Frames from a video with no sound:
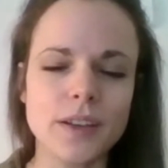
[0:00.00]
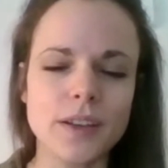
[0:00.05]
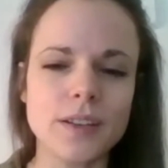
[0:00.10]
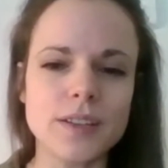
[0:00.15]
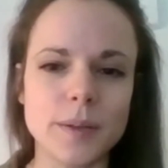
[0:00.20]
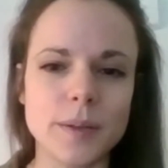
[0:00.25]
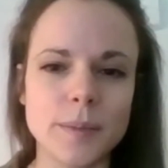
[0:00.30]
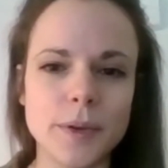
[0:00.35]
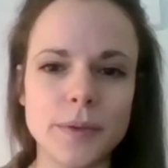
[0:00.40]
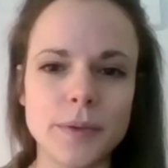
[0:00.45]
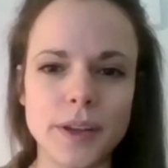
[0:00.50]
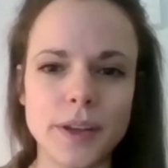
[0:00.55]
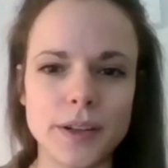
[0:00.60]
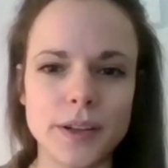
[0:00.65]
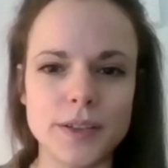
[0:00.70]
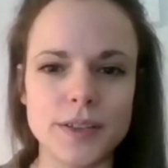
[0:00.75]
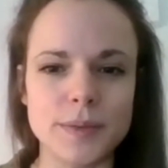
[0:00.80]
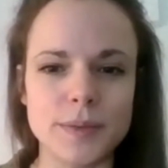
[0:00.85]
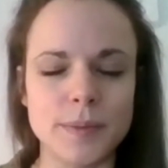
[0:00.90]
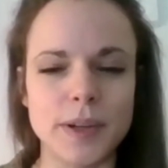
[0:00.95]
Some of
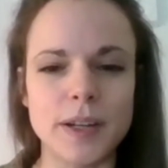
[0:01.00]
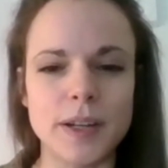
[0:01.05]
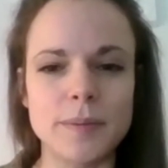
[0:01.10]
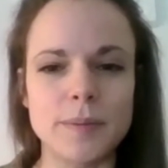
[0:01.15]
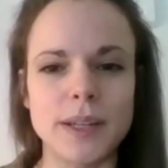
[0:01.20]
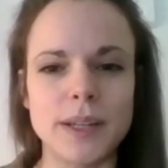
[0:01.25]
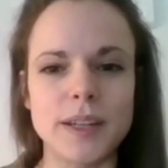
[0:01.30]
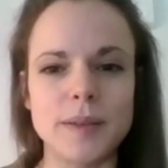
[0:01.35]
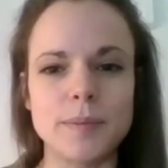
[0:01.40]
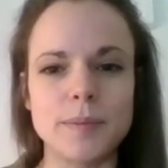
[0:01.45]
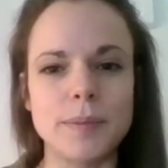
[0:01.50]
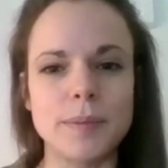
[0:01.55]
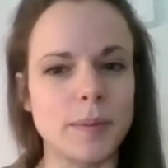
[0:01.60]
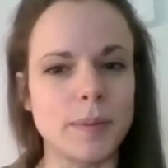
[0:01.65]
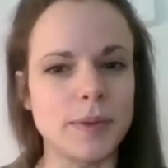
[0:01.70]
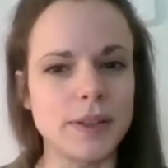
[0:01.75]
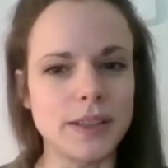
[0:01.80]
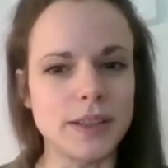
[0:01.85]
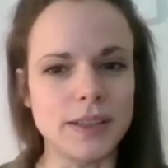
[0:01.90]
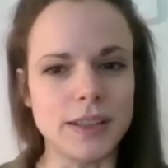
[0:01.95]
those might be
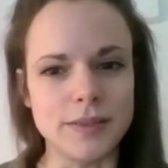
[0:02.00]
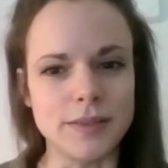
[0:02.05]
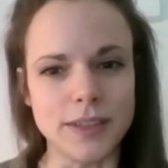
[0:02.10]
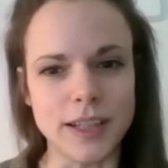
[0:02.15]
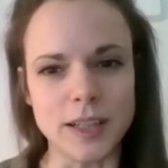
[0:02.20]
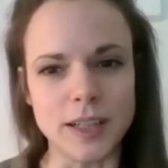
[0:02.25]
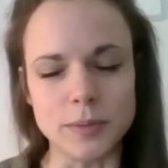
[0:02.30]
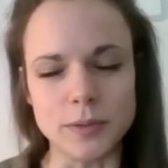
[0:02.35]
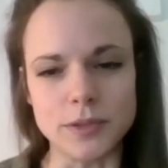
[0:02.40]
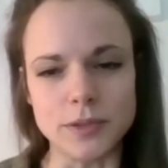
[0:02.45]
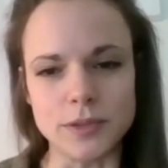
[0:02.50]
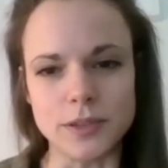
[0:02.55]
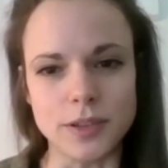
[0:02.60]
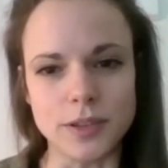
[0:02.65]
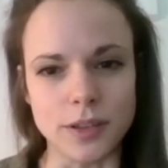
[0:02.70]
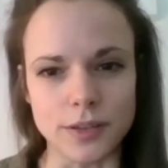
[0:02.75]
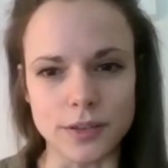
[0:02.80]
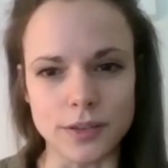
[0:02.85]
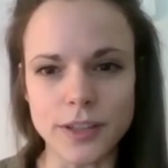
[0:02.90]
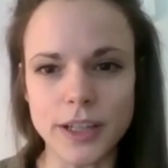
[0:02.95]
publicly available
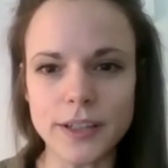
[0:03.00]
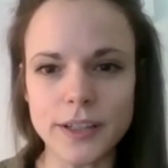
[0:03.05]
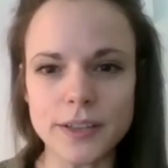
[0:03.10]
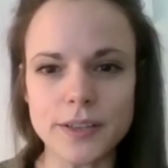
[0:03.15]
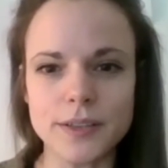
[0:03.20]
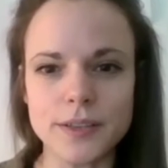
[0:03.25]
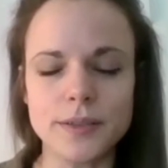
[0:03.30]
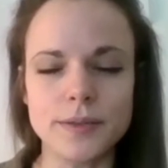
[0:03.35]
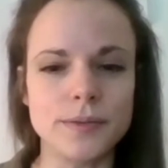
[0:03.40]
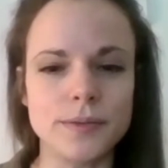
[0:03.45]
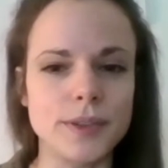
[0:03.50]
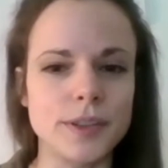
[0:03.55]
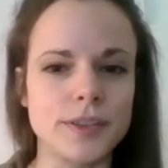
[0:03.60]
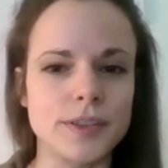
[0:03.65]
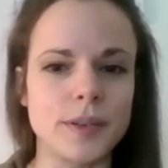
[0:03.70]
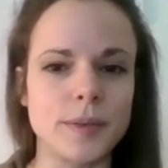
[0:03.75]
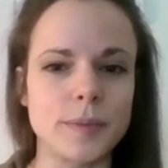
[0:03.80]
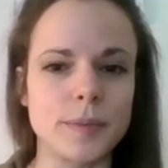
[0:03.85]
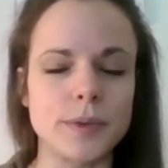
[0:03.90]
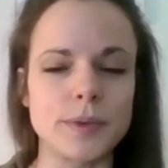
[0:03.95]
contracts, for
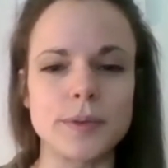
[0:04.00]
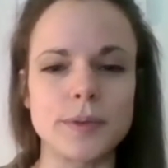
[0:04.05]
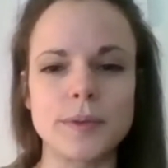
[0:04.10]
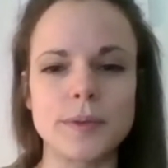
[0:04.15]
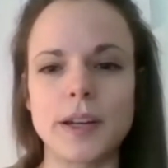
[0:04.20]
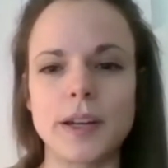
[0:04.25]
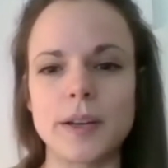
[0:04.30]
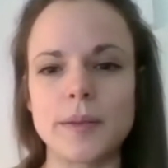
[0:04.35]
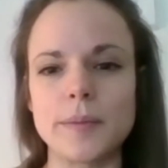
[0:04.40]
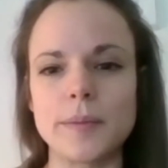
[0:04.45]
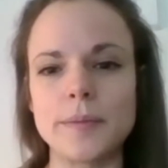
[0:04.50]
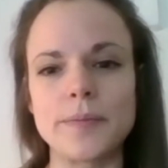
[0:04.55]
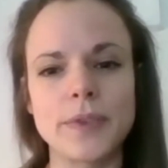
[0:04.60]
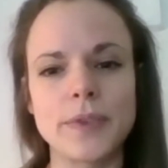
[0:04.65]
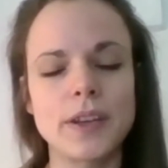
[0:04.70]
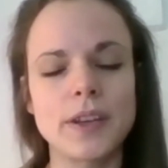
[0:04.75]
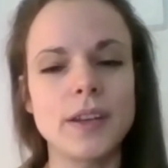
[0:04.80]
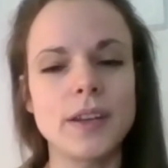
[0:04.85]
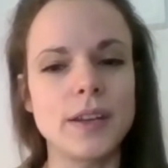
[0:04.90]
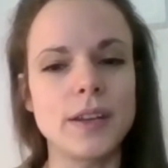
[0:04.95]
example,
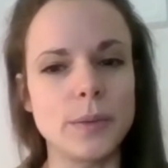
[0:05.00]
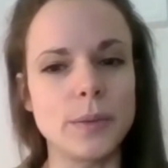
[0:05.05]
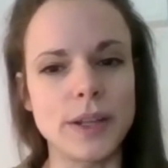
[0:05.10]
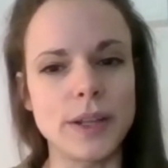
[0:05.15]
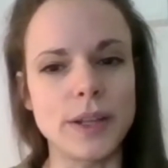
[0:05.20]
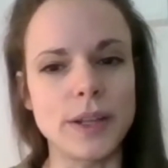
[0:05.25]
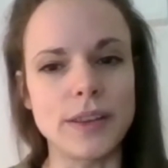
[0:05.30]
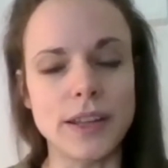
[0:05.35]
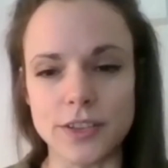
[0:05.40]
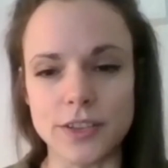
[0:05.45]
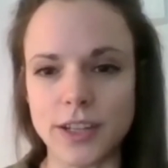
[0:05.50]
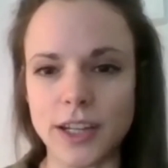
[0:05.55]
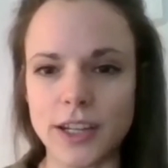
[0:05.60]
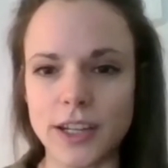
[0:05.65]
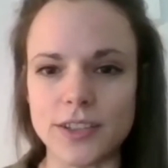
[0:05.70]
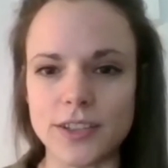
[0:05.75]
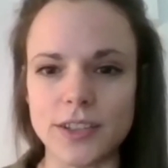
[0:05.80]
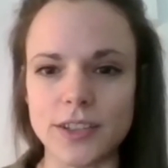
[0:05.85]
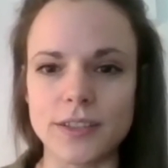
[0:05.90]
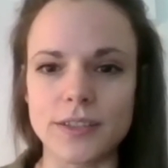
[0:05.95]
with
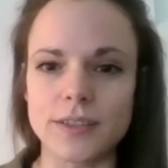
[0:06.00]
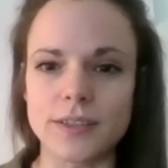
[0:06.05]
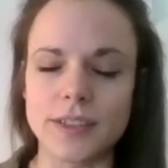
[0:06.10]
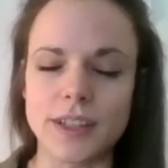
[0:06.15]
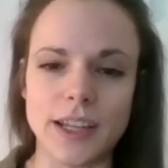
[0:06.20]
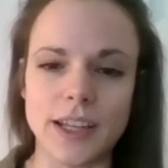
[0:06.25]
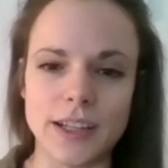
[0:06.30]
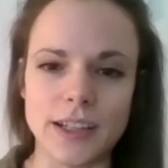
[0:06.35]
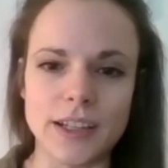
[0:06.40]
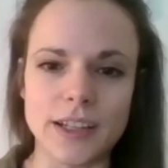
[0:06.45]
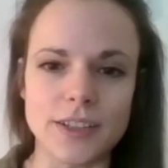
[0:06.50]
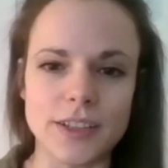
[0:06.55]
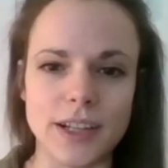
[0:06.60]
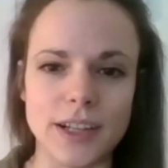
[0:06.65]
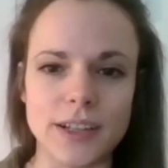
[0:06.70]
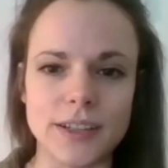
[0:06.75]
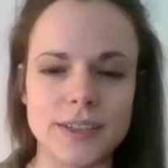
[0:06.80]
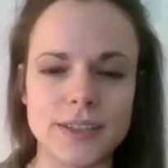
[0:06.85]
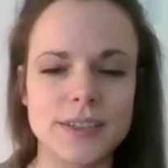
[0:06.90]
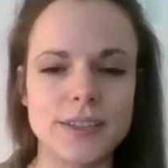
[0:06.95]
education, the
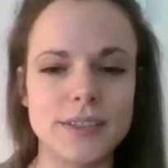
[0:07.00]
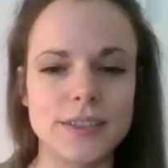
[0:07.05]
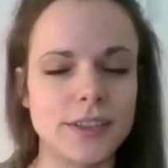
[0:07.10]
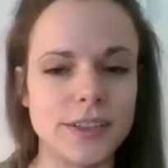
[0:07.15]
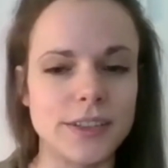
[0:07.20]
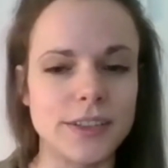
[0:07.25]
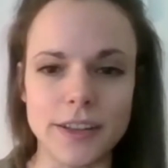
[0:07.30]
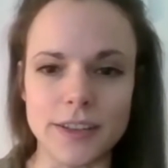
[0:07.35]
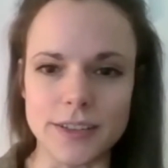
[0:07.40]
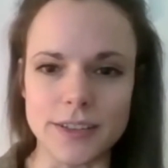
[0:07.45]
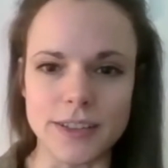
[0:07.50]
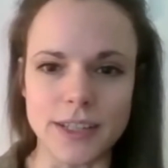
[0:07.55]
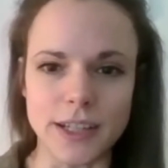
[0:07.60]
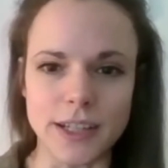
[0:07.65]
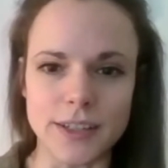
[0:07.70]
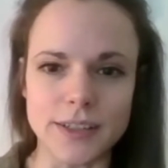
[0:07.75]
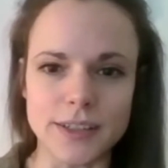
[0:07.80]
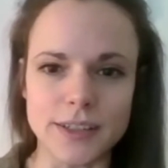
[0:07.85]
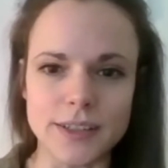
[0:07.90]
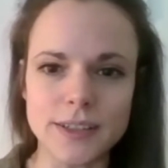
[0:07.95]
NHS, or other
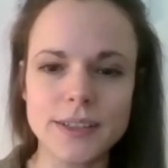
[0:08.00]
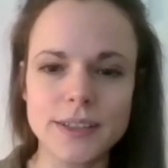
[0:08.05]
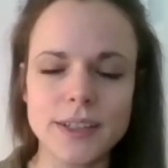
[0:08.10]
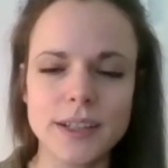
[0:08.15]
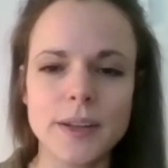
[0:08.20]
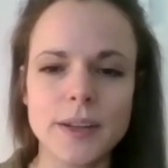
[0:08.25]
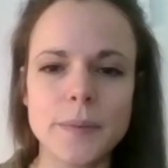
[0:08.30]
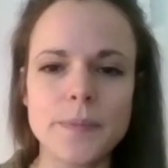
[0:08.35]
sectors.